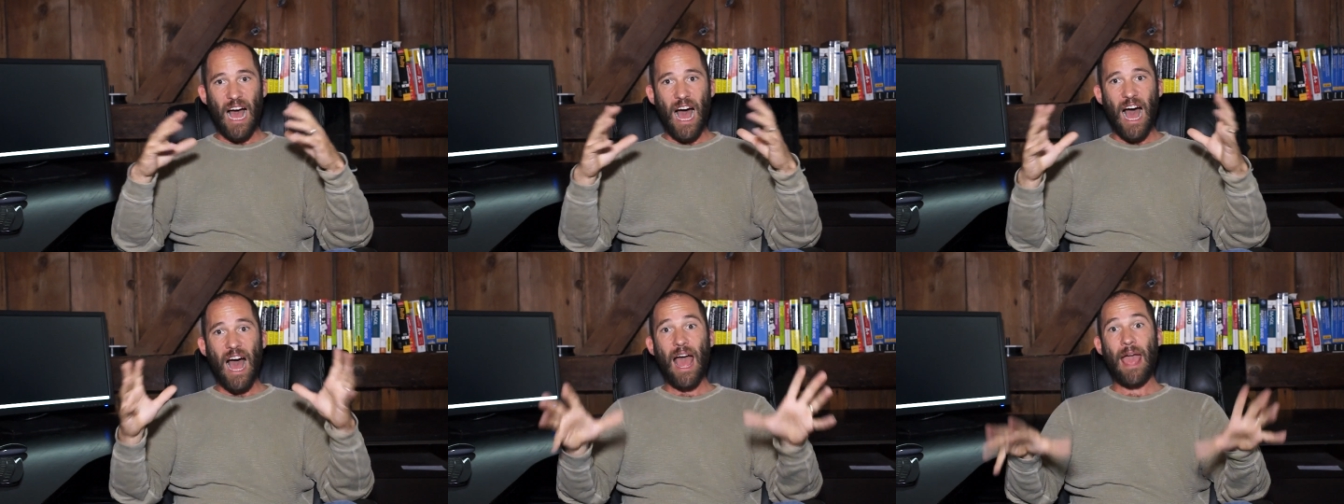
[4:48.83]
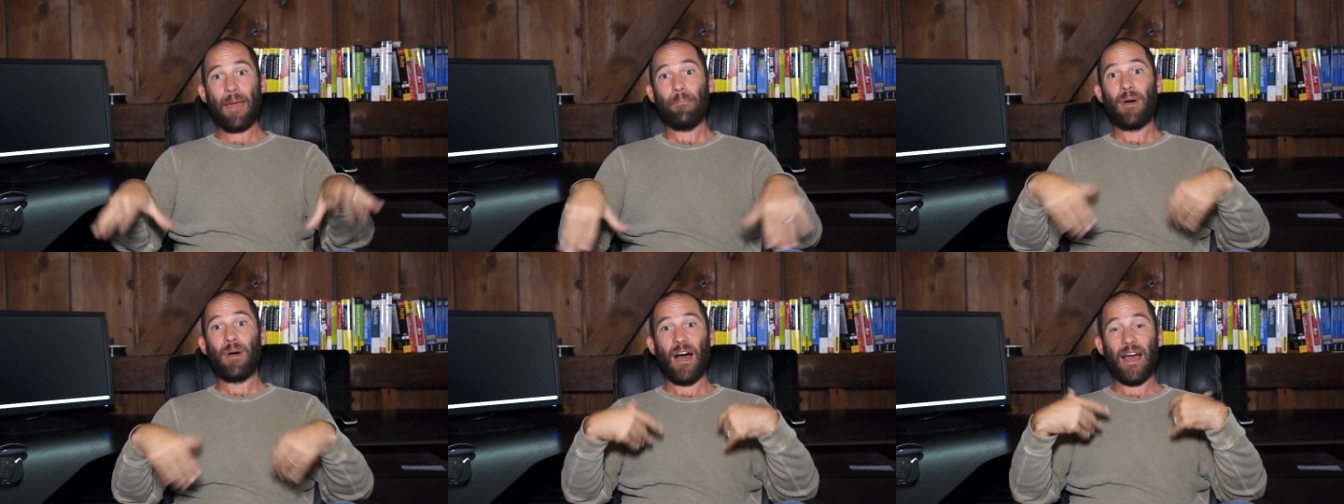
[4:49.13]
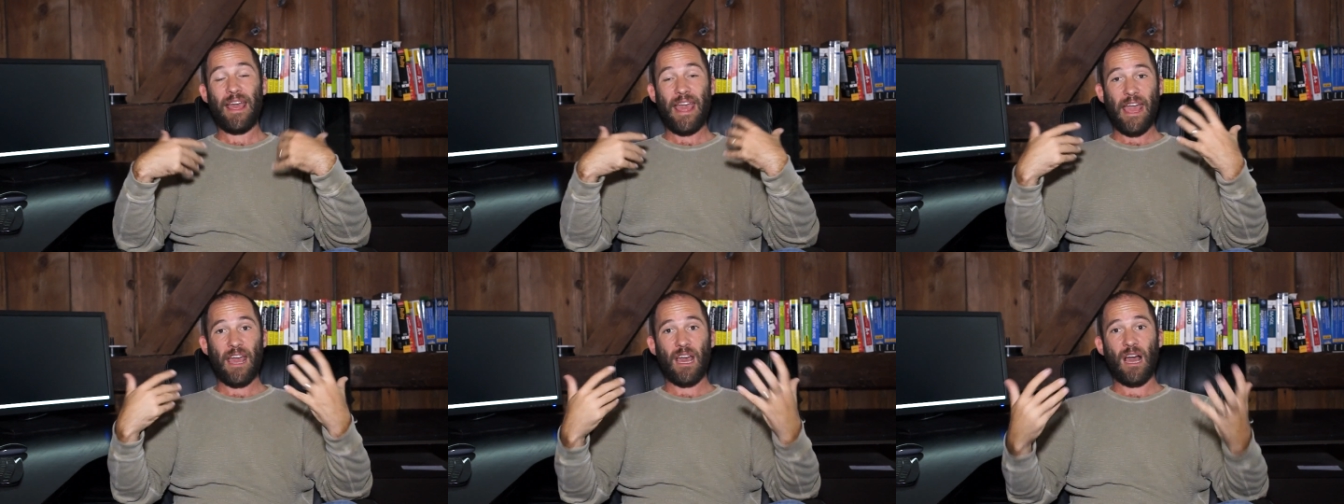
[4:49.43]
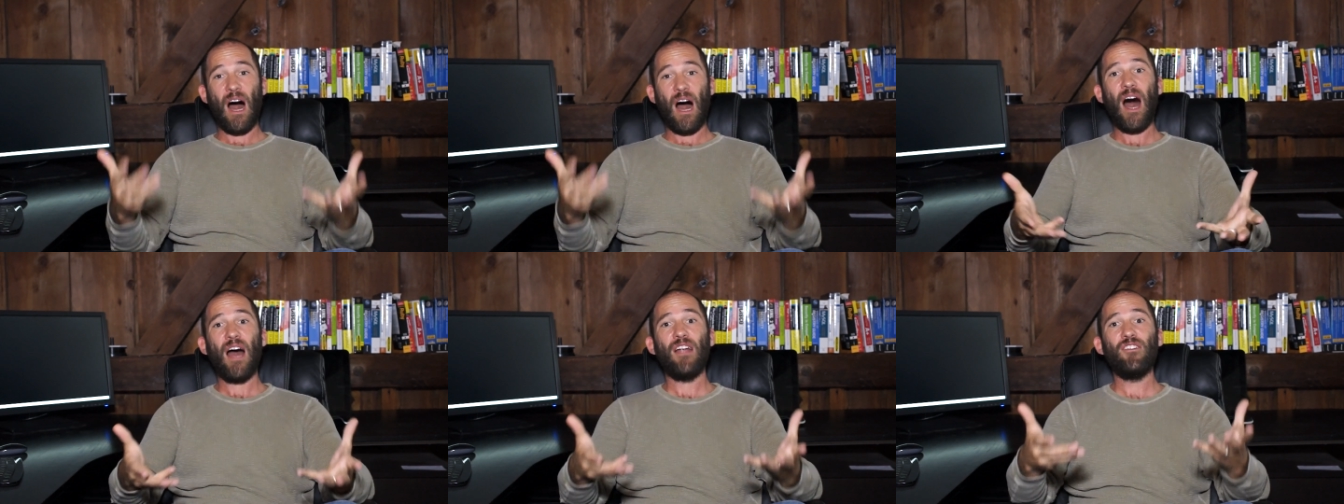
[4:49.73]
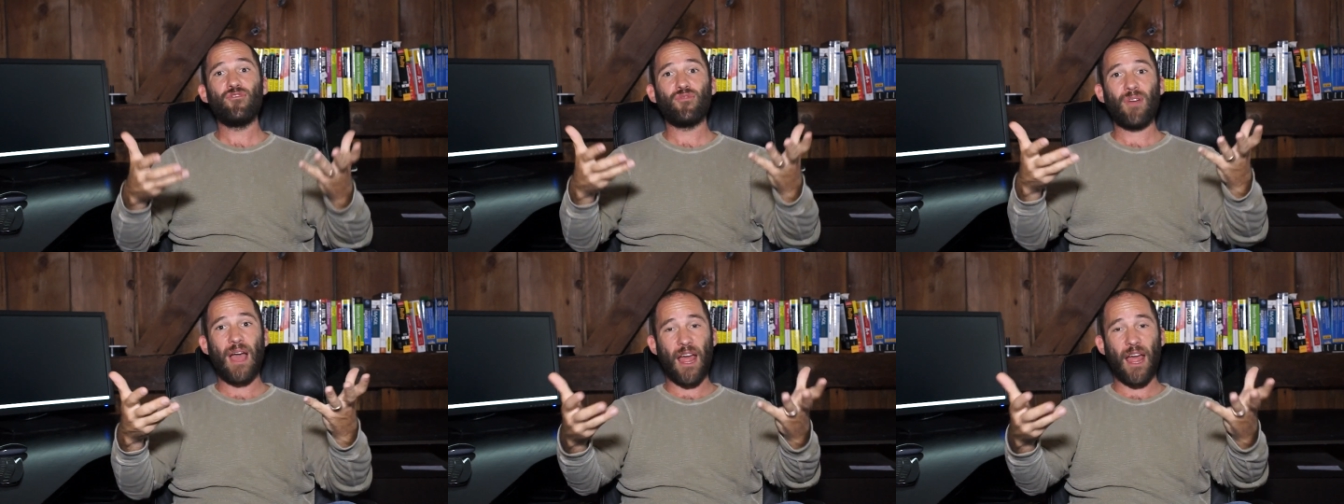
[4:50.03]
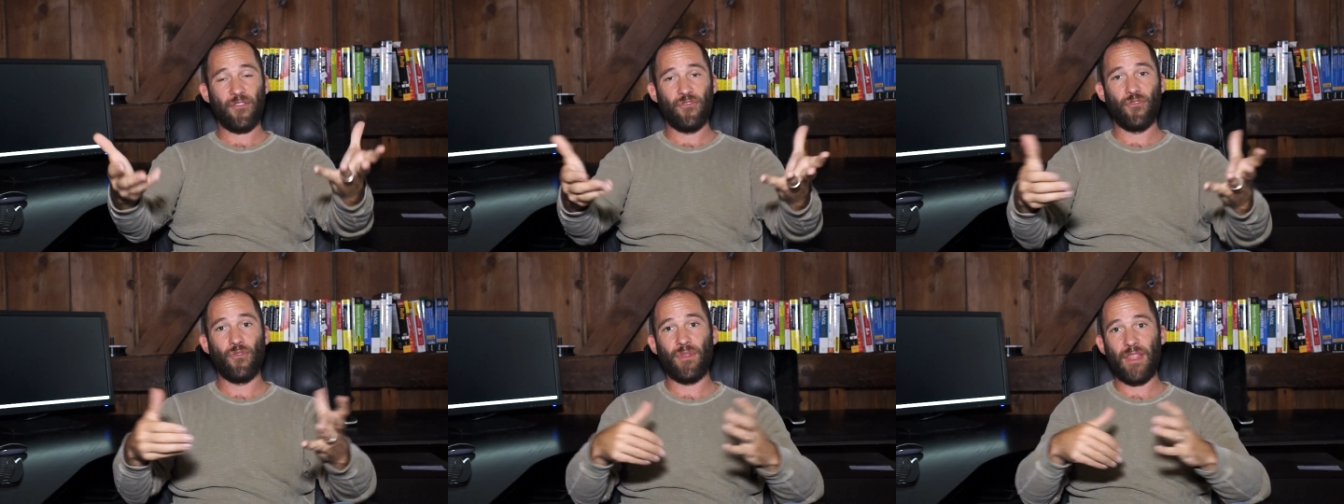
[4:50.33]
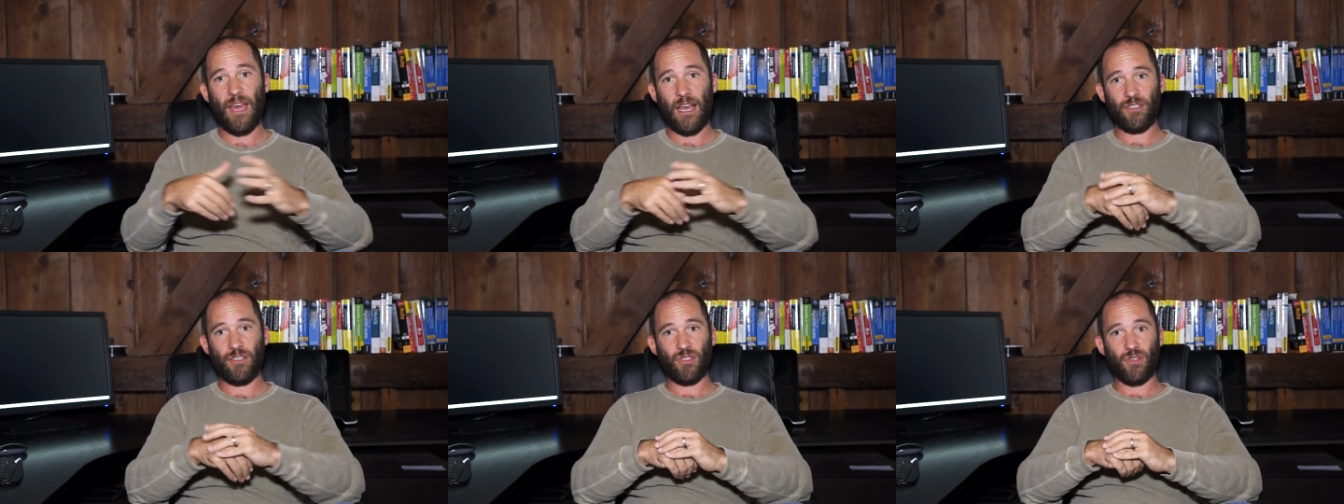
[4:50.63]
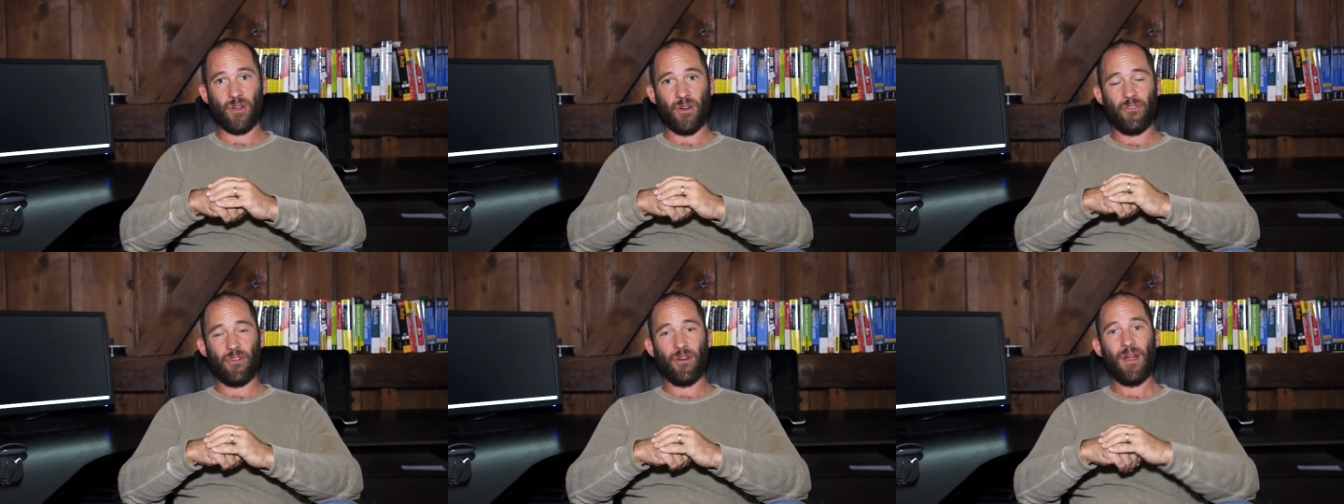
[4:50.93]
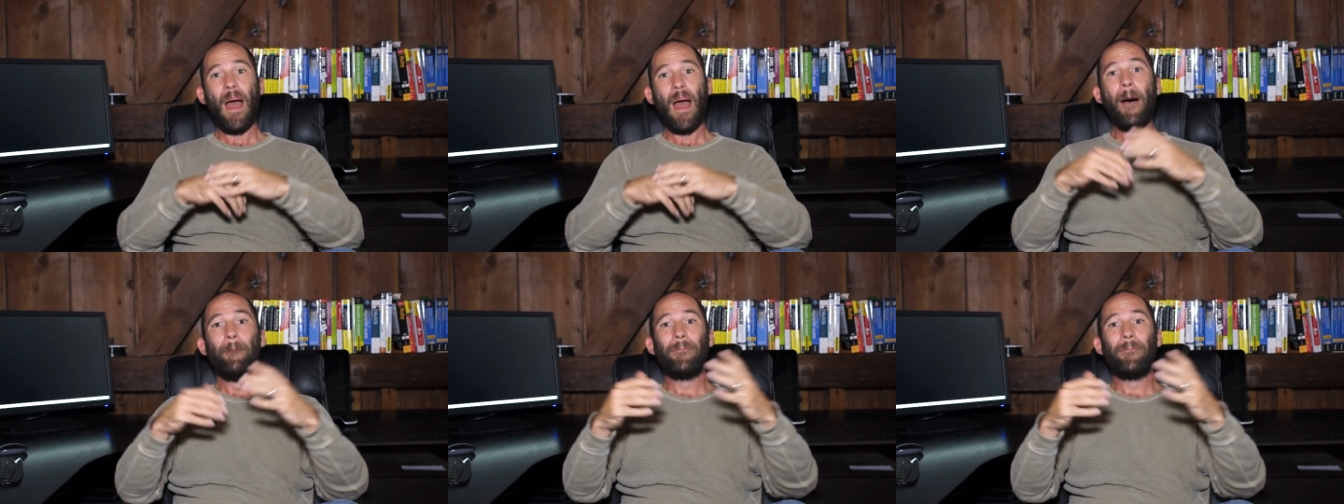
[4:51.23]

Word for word: I buy a contract for that server,